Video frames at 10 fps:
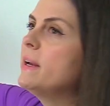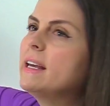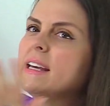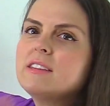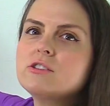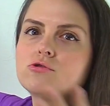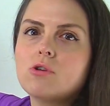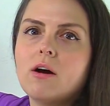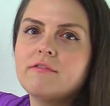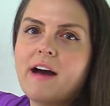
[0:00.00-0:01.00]
we get this
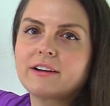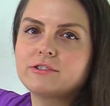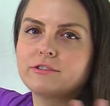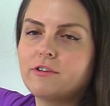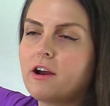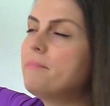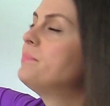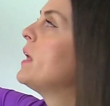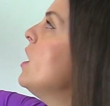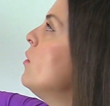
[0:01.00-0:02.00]
drop factor from?
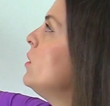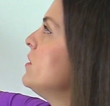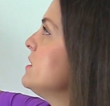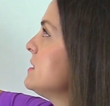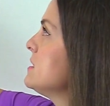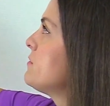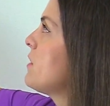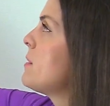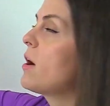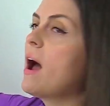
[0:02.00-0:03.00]
Well, this is
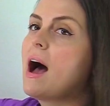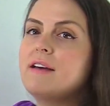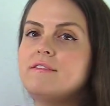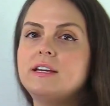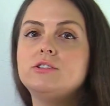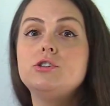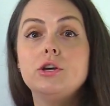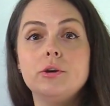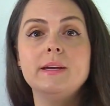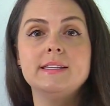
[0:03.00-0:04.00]
from our IV
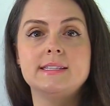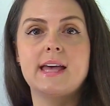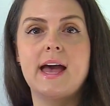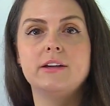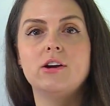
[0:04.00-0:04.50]
tubing set.